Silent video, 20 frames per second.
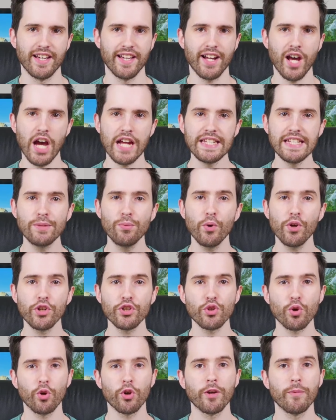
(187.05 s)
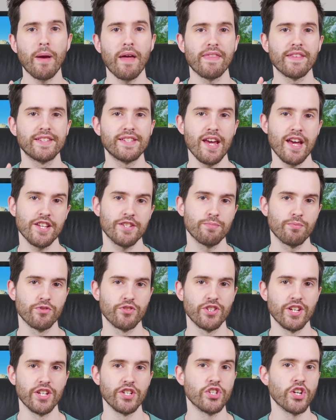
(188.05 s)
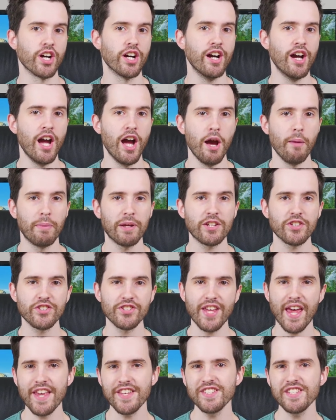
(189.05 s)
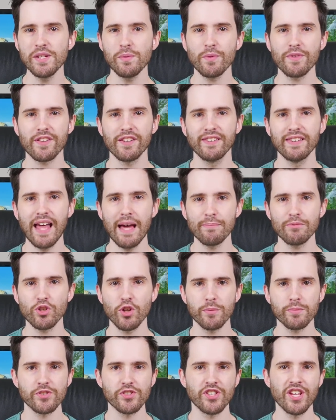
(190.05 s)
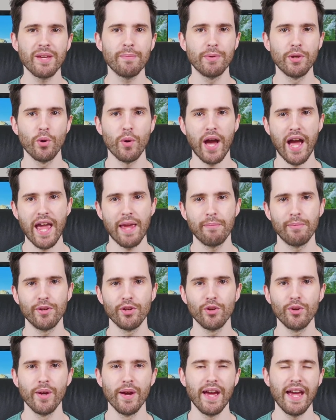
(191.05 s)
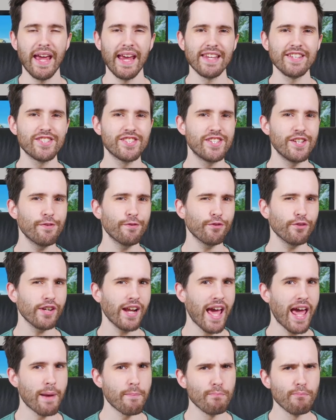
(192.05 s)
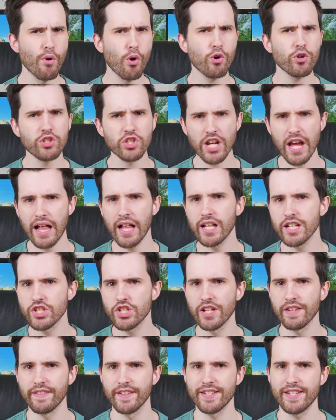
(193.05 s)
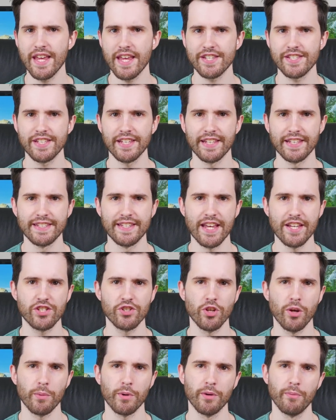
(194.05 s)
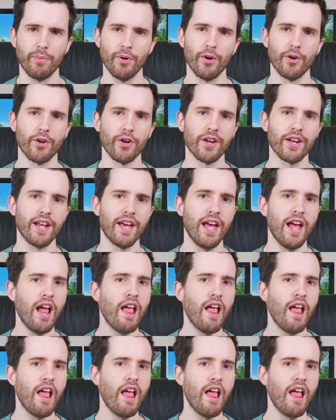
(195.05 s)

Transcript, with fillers: data, I did want to talk about the test procedure because testing with a laptop CPU or APU is different and more challenging than testing a desktop component.